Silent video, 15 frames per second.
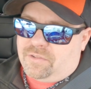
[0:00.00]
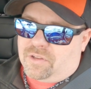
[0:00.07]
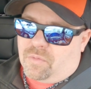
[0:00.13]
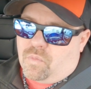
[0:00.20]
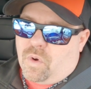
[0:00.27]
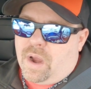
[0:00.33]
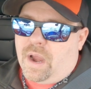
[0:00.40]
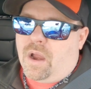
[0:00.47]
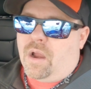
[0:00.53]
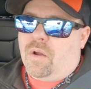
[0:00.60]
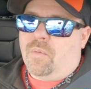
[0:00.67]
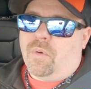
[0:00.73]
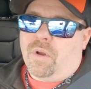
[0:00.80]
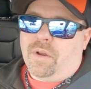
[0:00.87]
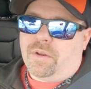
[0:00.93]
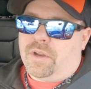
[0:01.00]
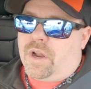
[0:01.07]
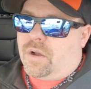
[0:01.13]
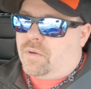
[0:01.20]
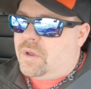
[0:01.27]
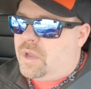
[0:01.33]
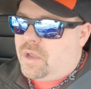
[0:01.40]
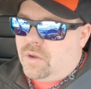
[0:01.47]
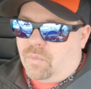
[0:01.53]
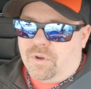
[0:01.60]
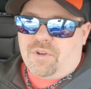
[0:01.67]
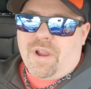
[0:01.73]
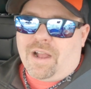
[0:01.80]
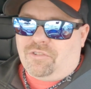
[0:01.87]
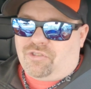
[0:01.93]
somewhere where, you know,
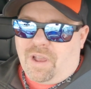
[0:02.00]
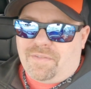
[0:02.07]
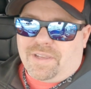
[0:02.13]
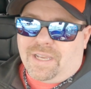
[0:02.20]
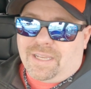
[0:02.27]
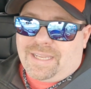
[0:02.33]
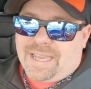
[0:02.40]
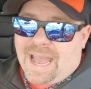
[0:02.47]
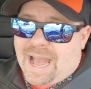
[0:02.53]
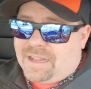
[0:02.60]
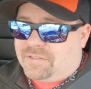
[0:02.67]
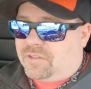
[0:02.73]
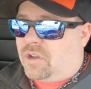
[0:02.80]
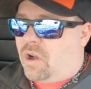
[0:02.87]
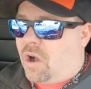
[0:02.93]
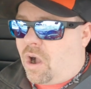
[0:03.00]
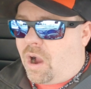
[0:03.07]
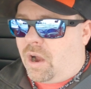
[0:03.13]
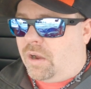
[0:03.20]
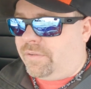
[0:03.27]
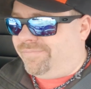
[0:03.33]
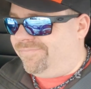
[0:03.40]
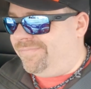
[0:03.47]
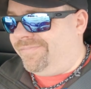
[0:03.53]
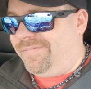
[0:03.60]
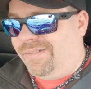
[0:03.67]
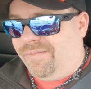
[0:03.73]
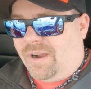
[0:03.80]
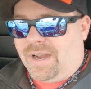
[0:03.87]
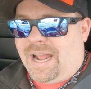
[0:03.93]
when you're out driving a gas car, if
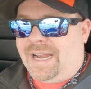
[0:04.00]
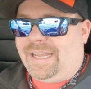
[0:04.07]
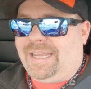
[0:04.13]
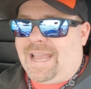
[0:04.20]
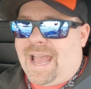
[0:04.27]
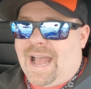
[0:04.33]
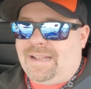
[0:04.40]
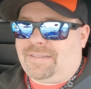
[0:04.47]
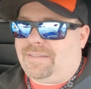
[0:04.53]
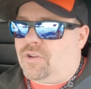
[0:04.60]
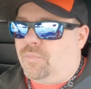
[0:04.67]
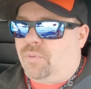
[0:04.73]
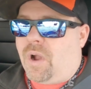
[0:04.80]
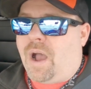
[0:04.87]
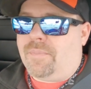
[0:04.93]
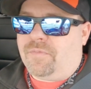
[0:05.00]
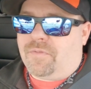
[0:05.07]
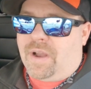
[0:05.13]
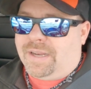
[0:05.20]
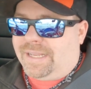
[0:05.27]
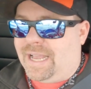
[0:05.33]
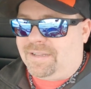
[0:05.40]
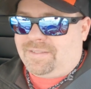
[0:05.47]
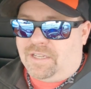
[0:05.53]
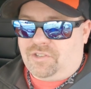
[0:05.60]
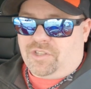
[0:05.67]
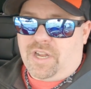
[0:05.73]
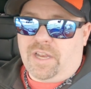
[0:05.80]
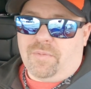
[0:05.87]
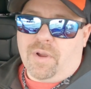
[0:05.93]
you run out of gas, no problem, find a gas
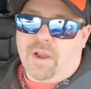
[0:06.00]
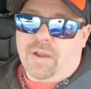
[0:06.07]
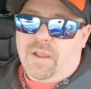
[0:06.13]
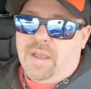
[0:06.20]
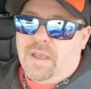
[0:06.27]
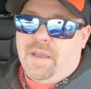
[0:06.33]
station anywhere,